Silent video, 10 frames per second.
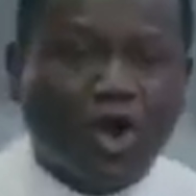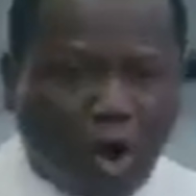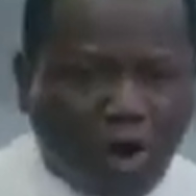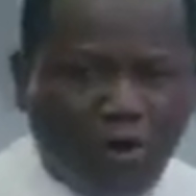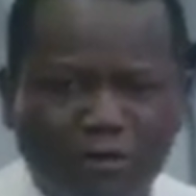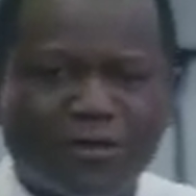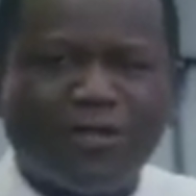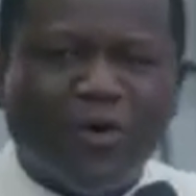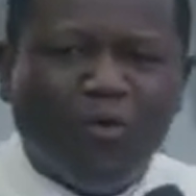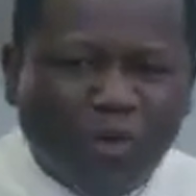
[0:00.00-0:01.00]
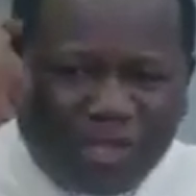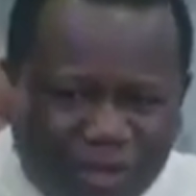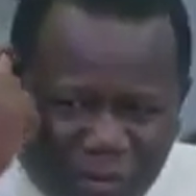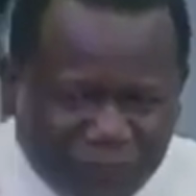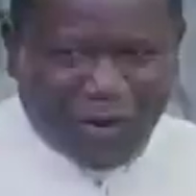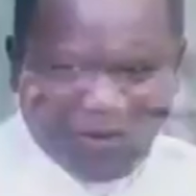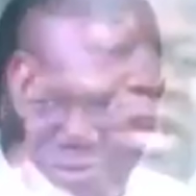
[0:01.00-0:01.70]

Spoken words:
calls the wisdom of God.